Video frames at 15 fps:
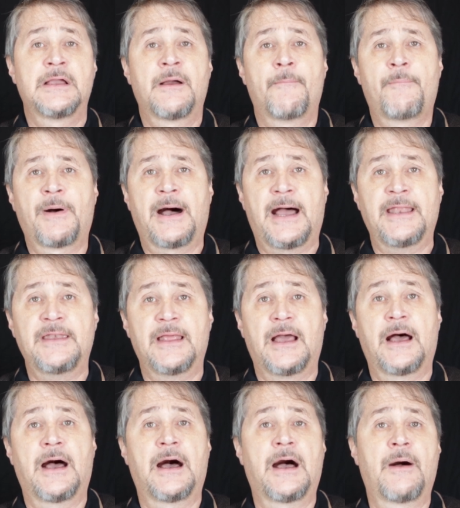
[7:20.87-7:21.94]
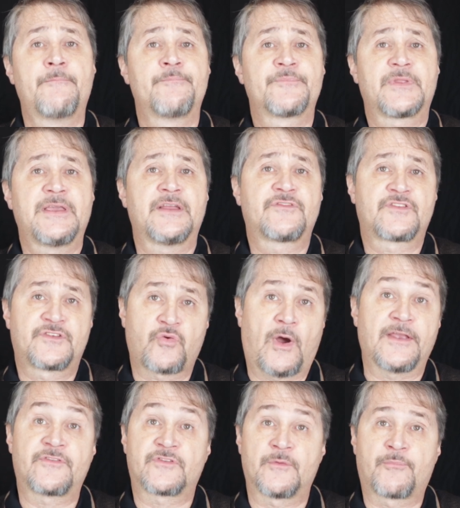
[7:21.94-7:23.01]
but it's
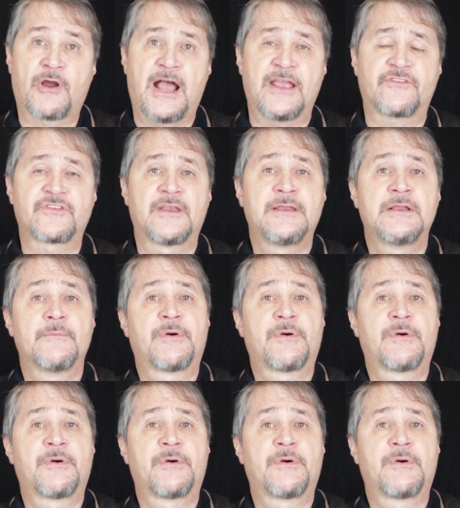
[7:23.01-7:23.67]
twice the price.